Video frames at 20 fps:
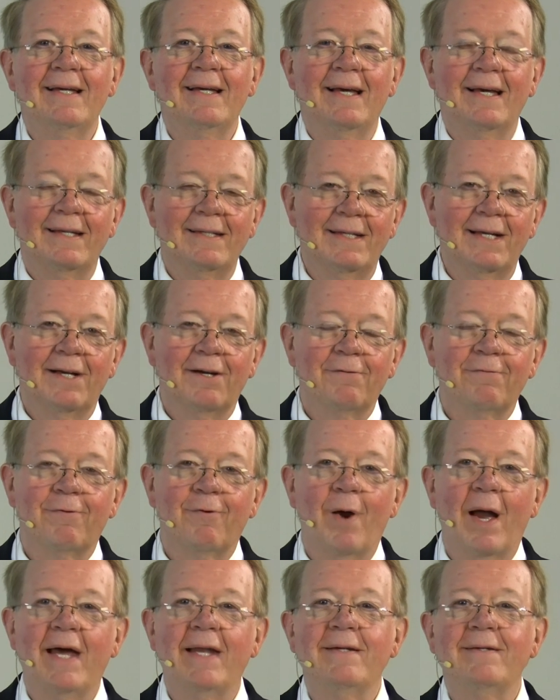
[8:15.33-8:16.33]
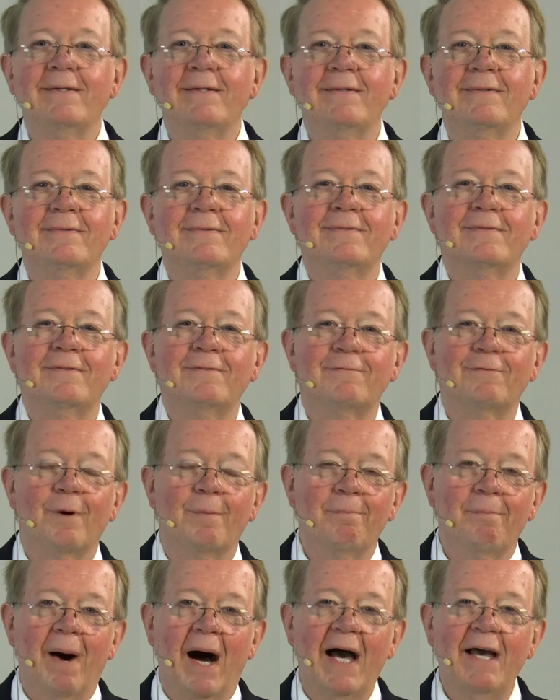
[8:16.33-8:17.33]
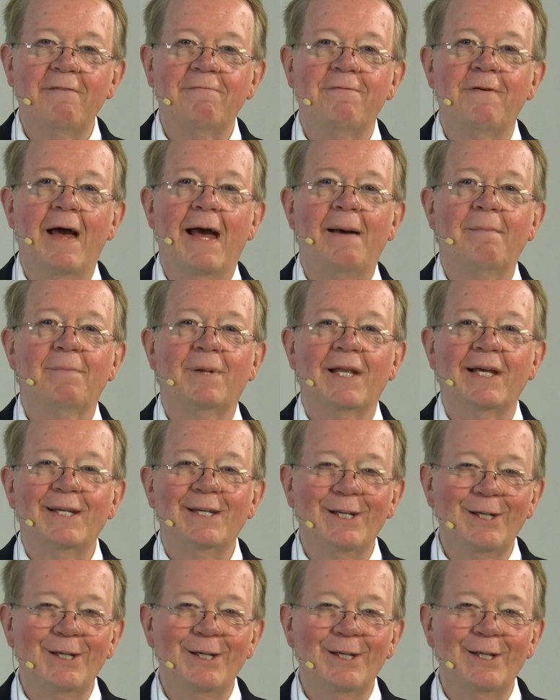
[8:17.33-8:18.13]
And dear friend, from my family